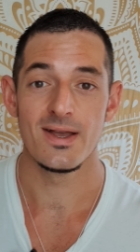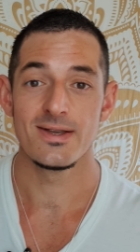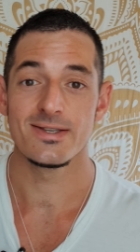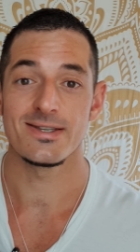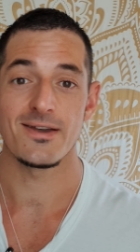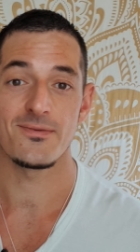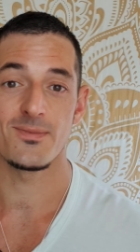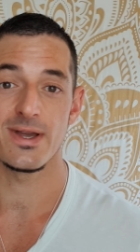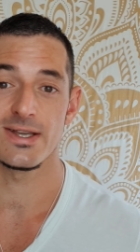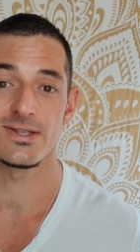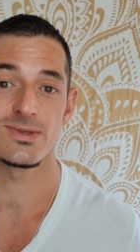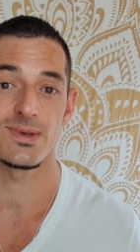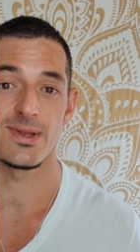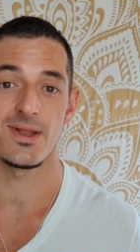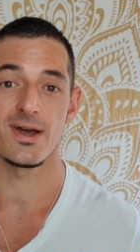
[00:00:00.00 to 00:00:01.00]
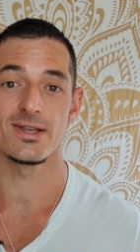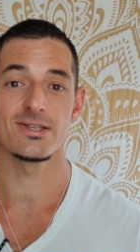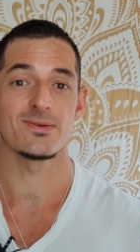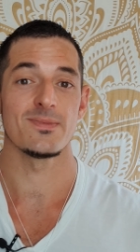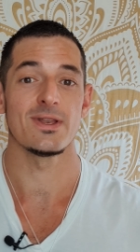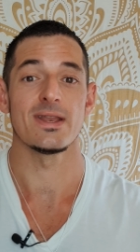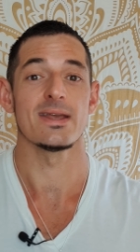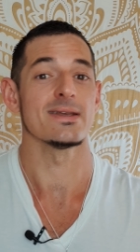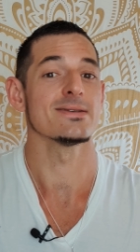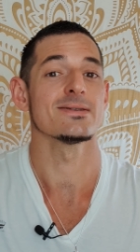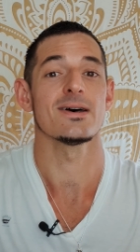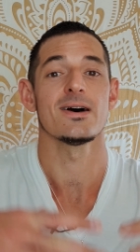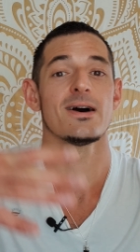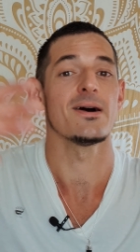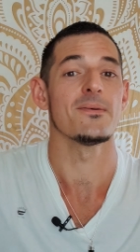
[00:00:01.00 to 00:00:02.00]
Seven Weeks to Enlightenment is
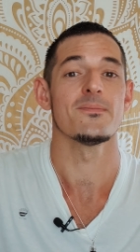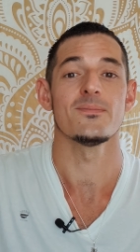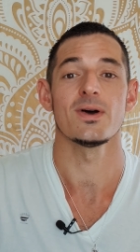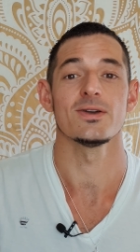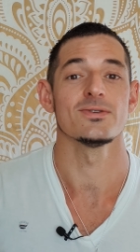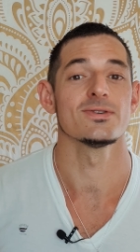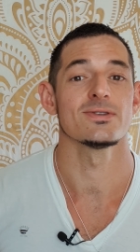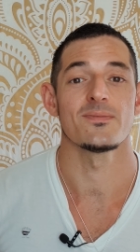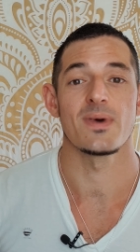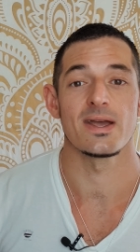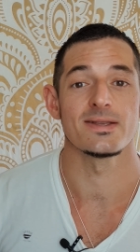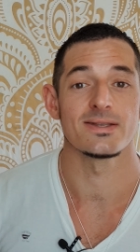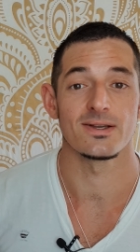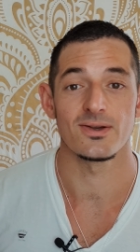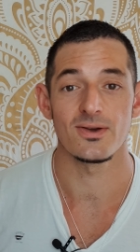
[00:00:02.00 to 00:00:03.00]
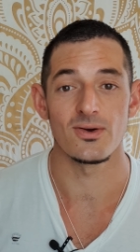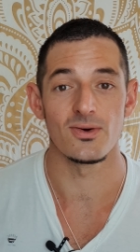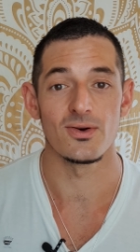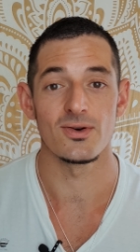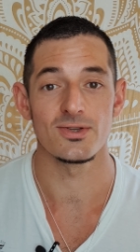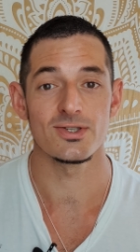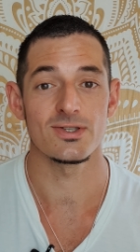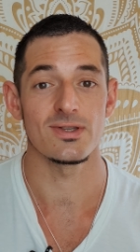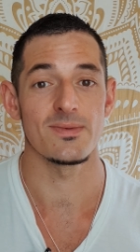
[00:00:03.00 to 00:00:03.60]
our most amazing course,